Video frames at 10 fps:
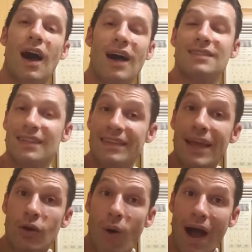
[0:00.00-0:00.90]
it's going to
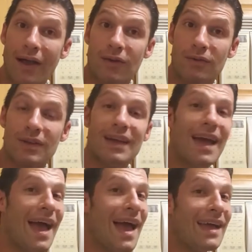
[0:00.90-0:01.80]
take a while.
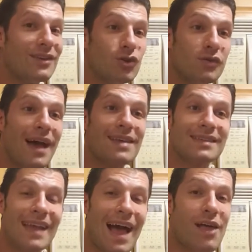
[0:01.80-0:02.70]
And
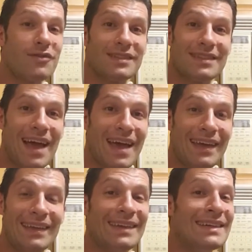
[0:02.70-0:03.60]
2,000 calories a
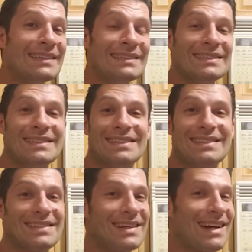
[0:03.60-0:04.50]
day,
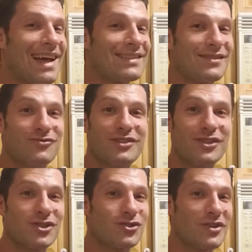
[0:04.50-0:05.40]
that's a
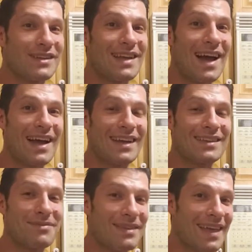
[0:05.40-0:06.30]
real strict
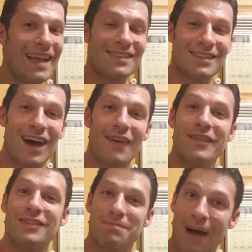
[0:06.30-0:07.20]
diet. I mean, that's tough.
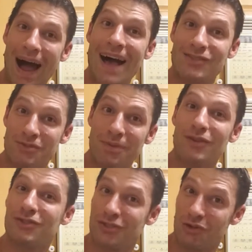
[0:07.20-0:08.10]
It's
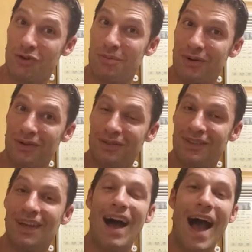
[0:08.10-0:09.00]
possible, it's doable.
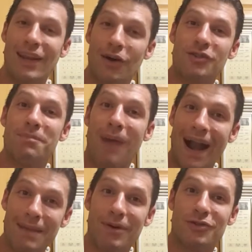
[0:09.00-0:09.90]
I know some
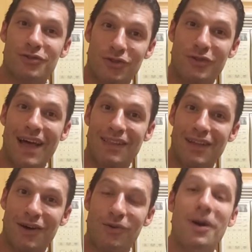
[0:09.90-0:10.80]
bodybuilders who go that
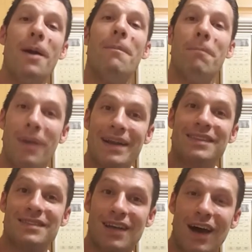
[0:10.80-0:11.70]
low, but
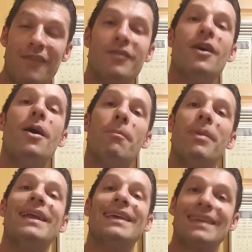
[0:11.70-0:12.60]
it's tough.
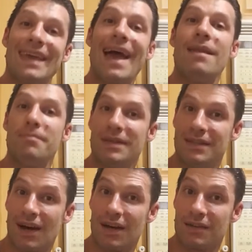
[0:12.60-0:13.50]
But it can
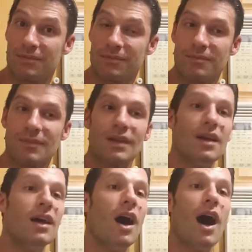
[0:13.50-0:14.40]
be
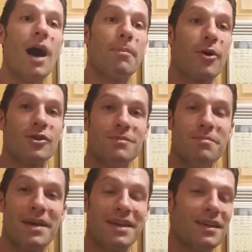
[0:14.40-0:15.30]
done. Person
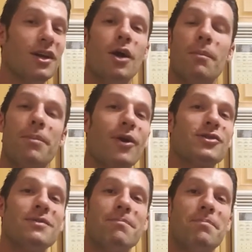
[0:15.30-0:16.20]
B.
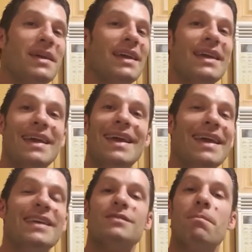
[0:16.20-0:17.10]
Person B
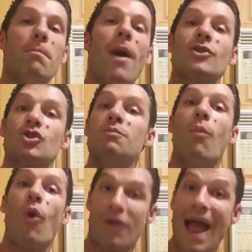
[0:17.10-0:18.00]
is much
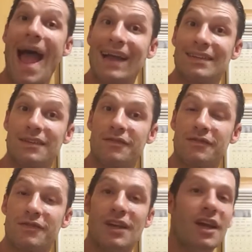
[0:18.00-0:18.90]
more active.
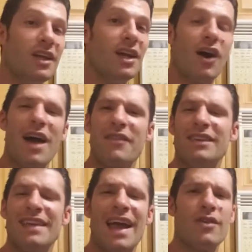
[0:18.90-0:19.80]
Every
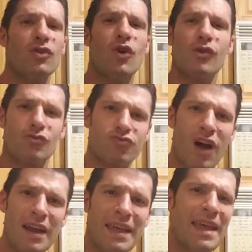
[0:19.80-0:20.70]
day they're going
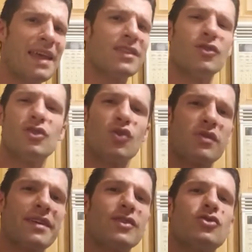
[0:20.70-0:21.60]
running, they're doing
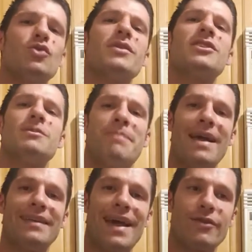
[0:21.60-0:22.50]
things to
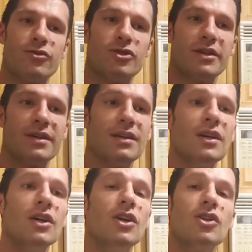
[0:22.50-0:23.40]
expend energy.
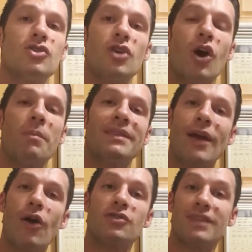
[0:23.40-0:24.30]
But they
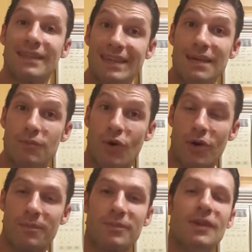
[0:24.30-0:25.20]
also like to eat more.
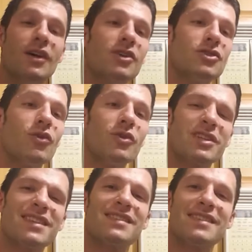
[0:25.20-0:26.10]
So we'll
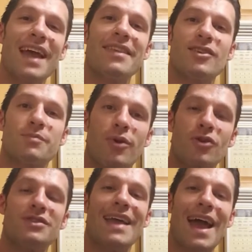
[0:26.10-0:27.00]
just say this
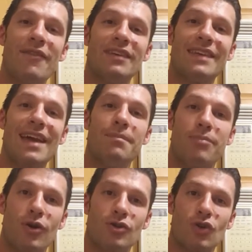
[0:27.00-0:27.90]
person every day
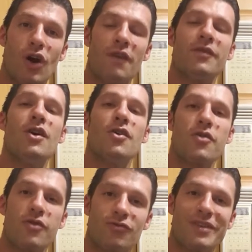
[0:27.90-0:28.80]
burns off
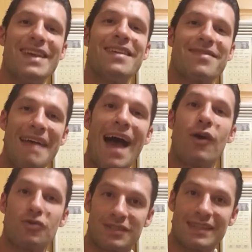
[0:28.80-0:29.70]

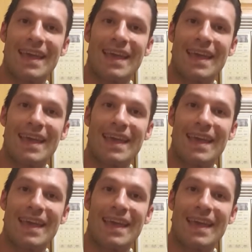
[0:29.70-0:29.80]
3,000